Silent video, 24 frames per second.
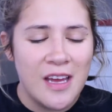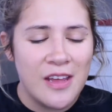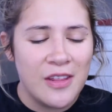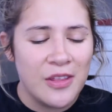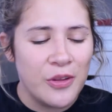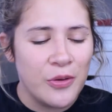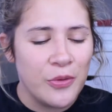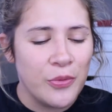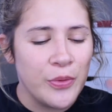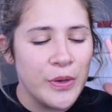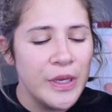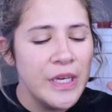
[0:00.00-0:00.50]

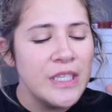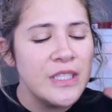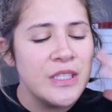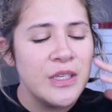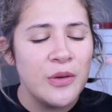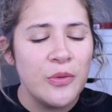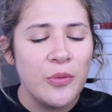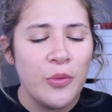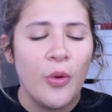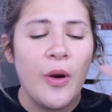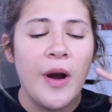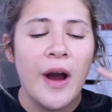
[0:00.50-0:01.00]
and the
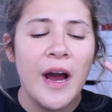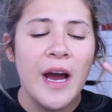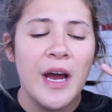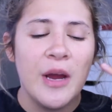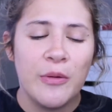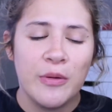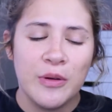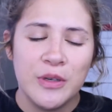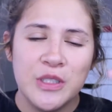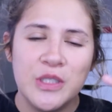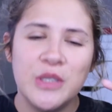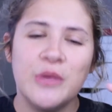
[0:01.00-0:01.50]
reason why
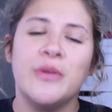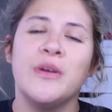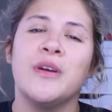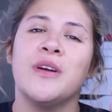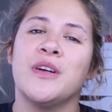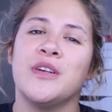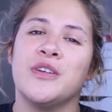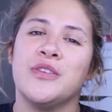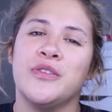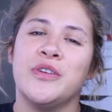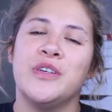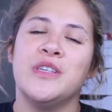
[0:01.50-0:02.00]
we're doing
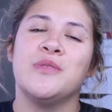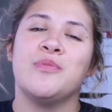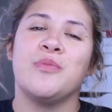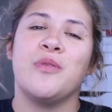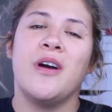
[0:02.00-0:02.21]
Catrice